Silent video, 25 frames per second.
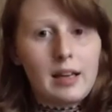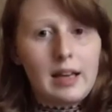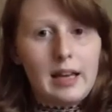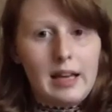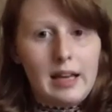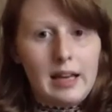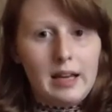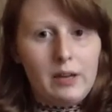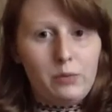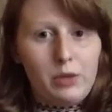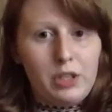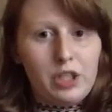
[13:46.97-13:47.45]

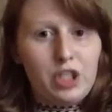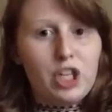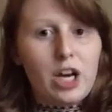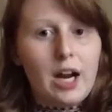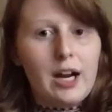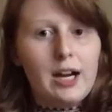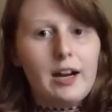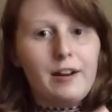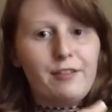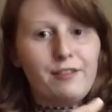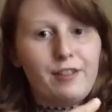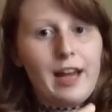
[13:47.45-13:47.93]
And we
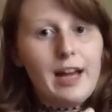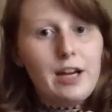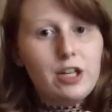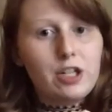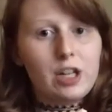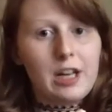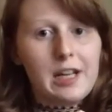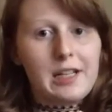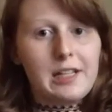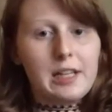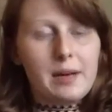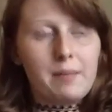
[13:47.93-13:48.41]
shined our
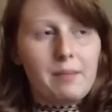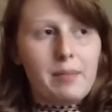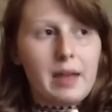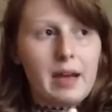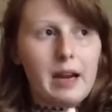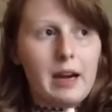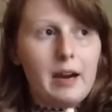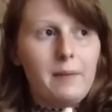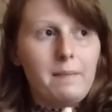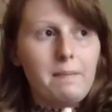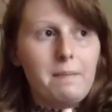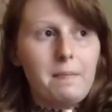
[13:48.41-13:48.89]
flashlights up
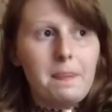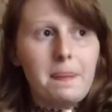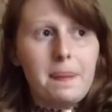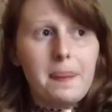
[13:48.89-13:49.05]
there.